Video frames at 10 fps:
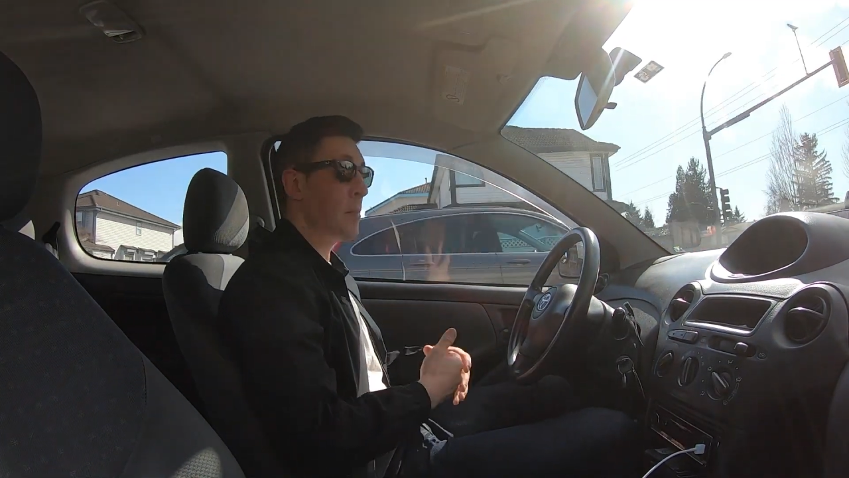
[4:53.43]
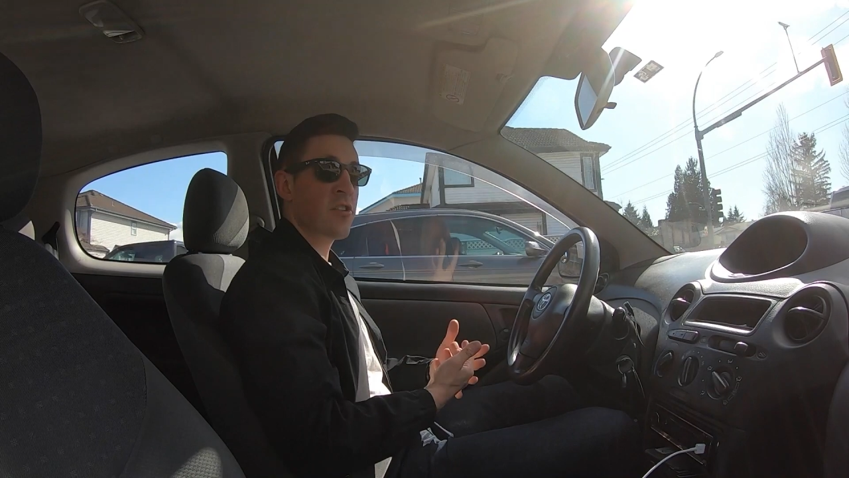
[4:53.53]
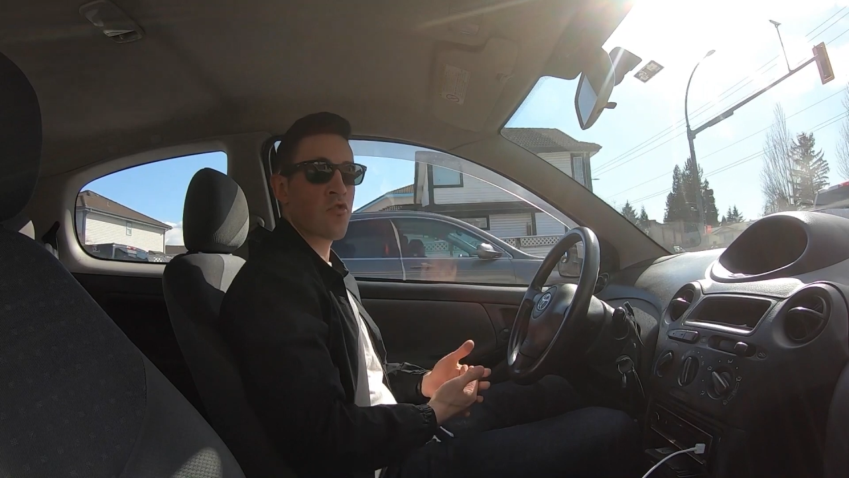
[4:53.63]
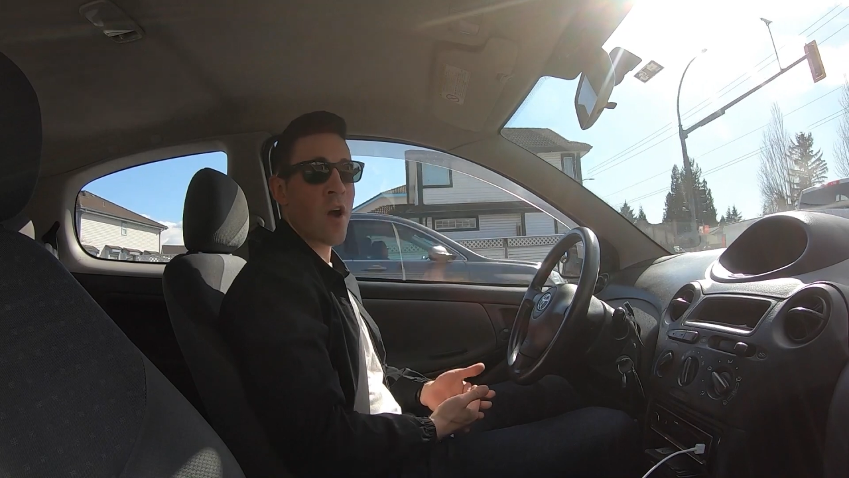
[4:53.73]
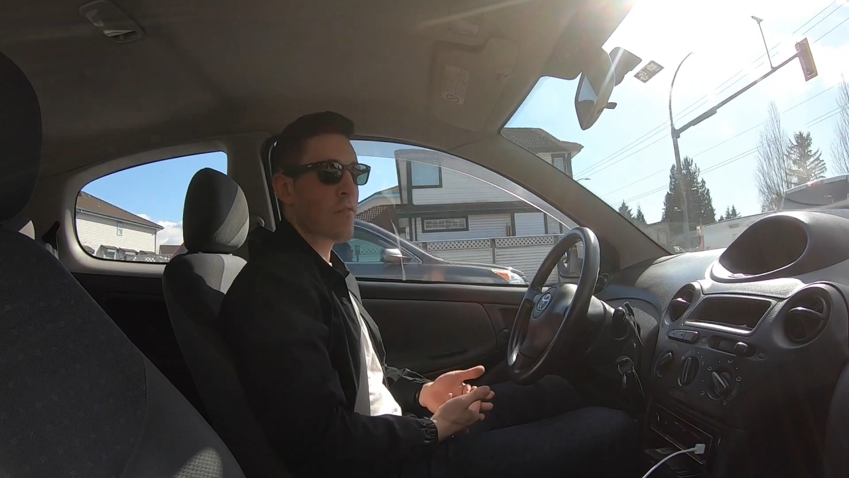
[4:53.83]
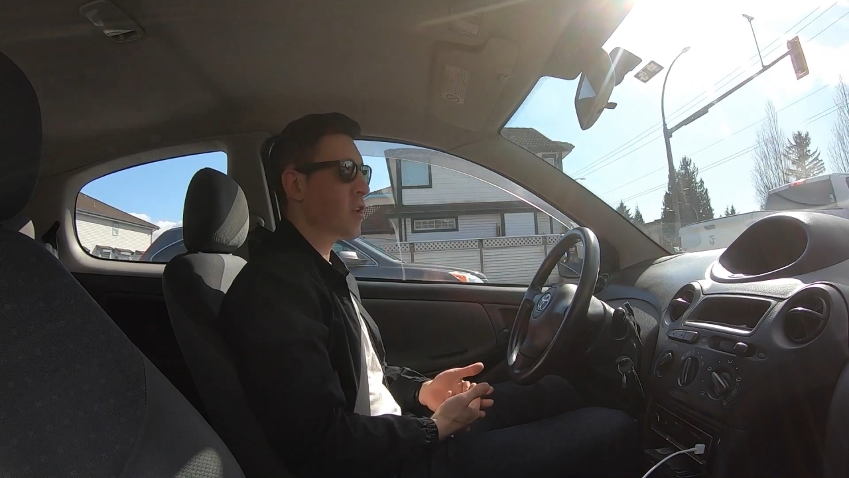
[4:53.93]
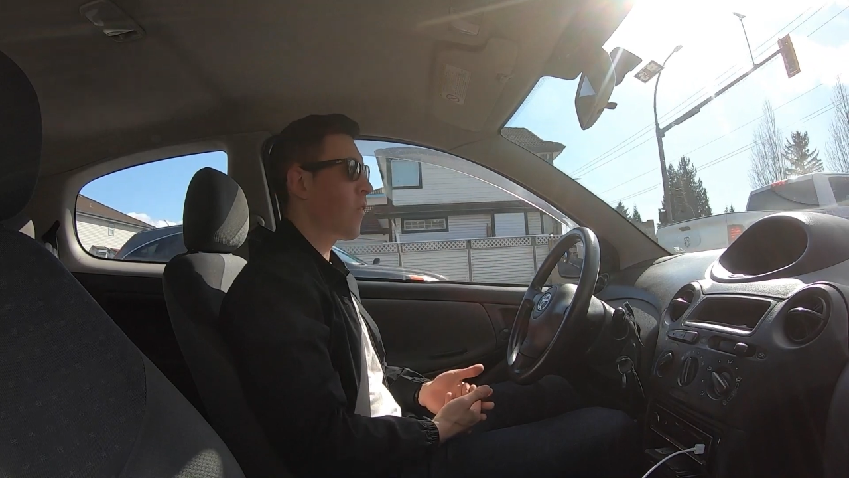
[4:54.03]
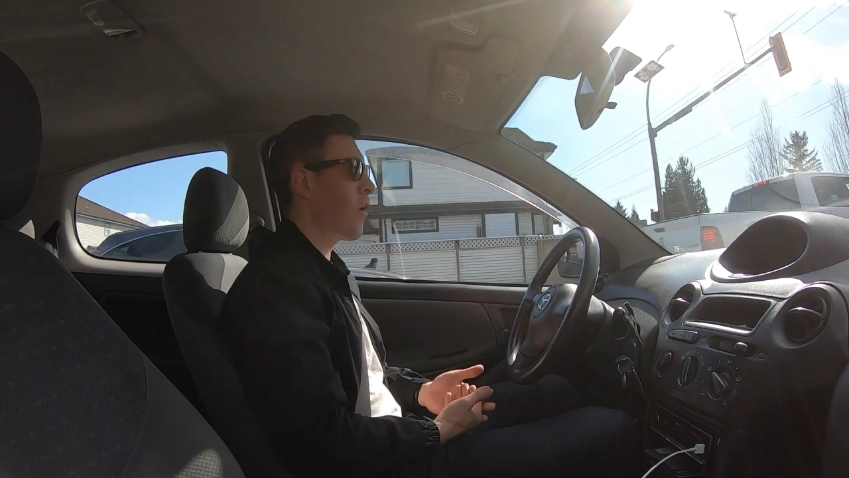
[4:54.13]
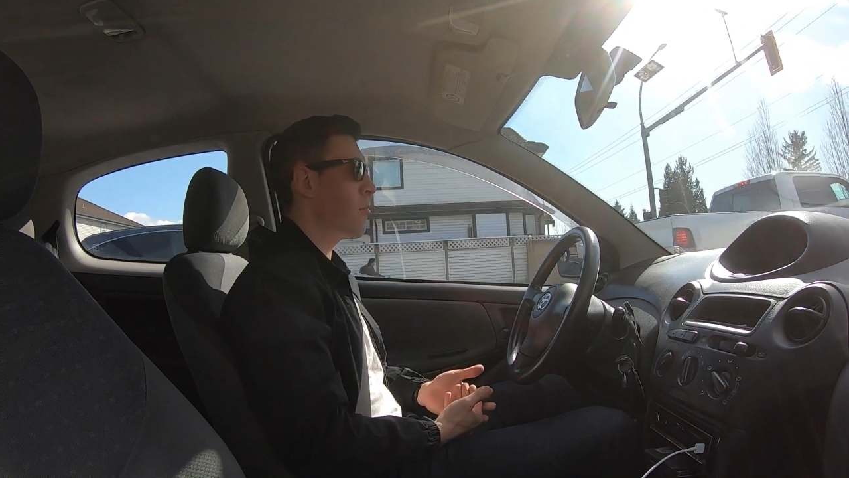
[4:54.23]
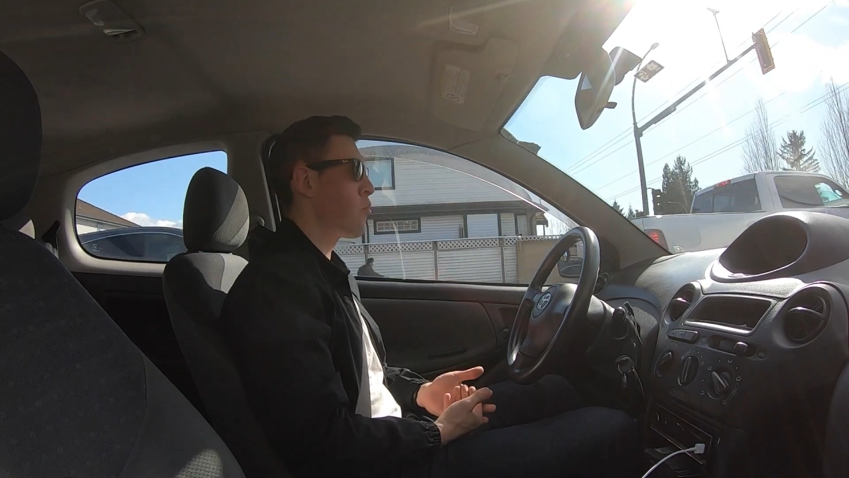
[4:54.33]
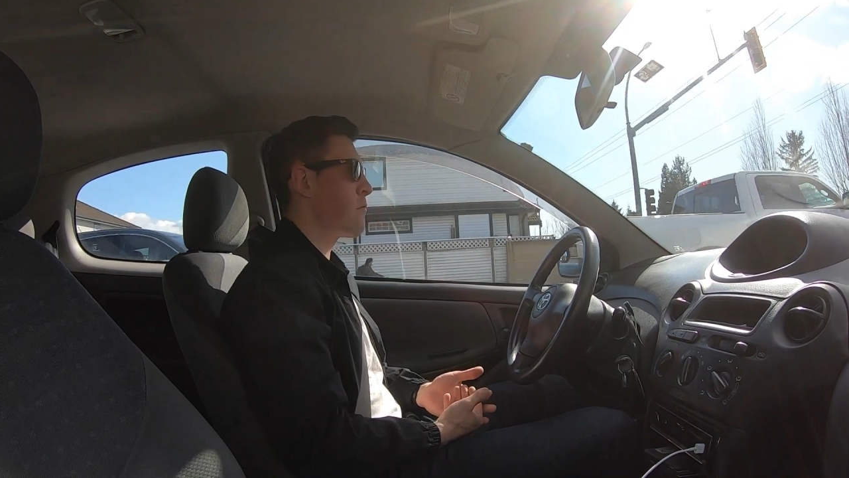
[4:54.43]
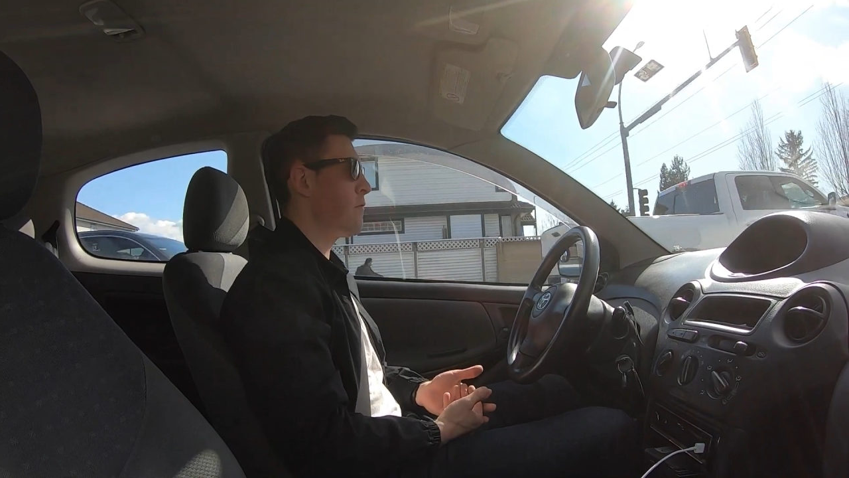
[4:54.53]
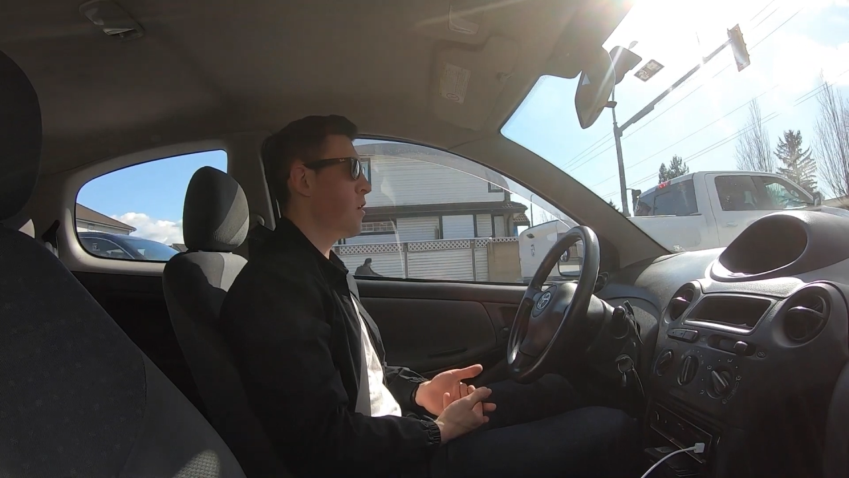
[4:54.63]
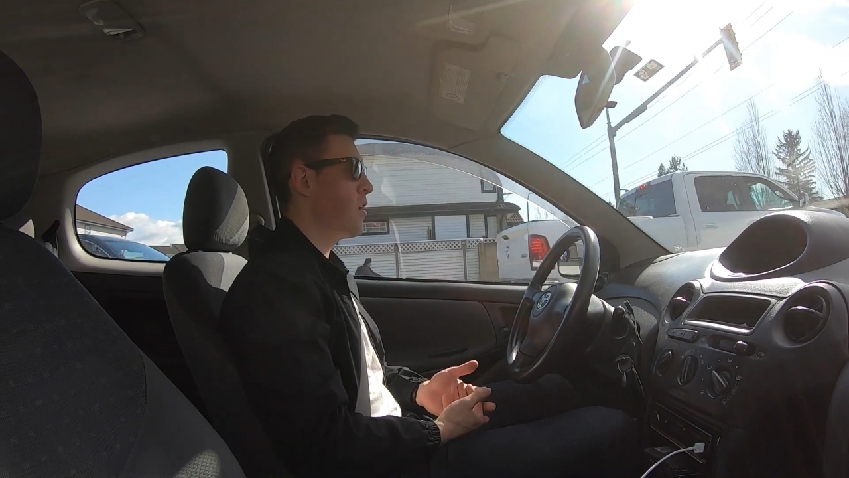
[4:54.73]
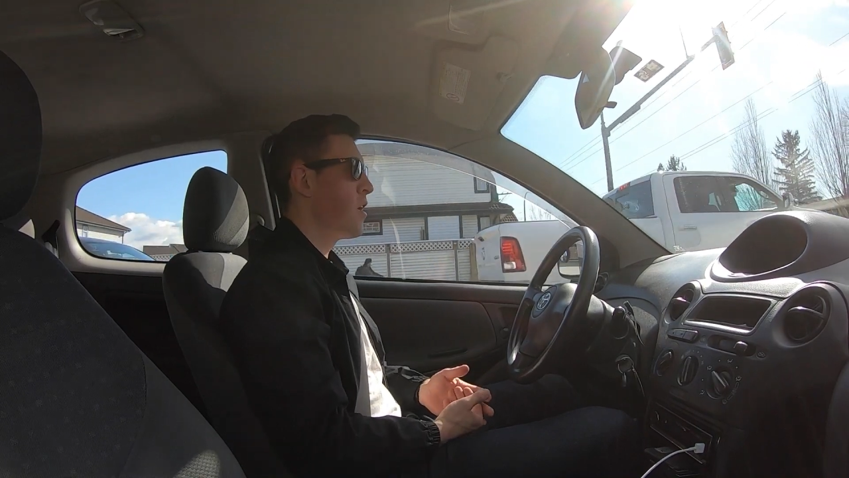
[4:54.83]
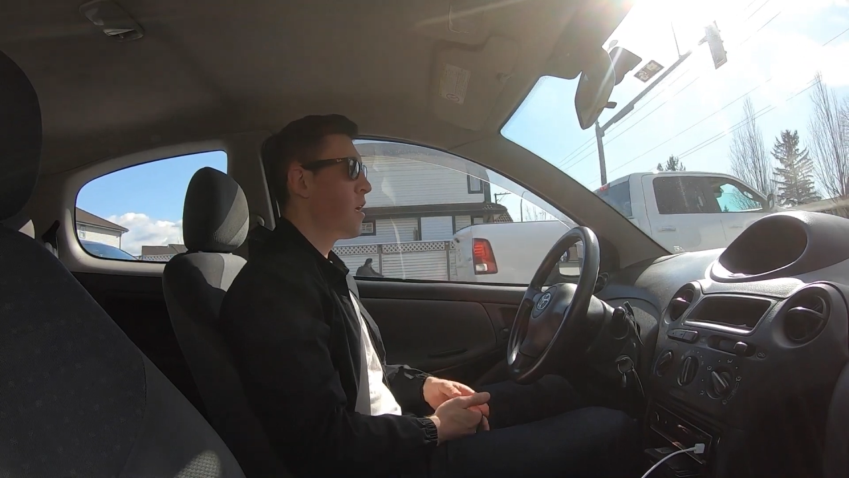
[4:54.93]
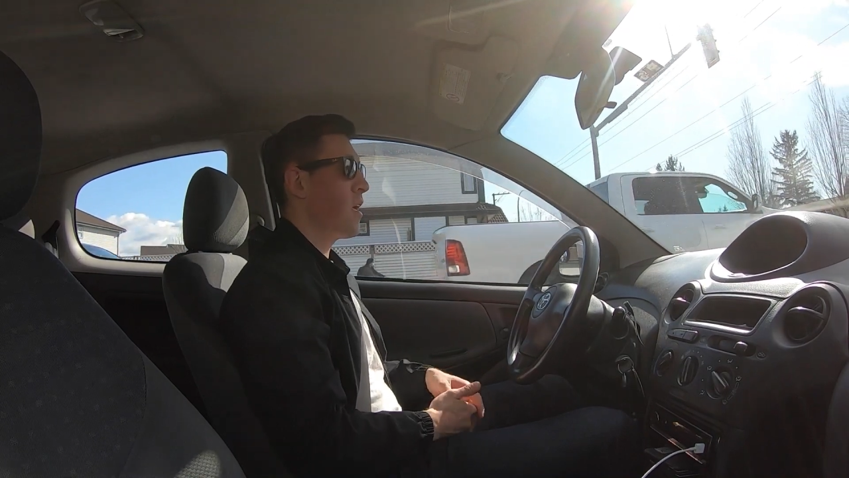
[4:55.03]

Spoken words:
It makes driving a lot more fun.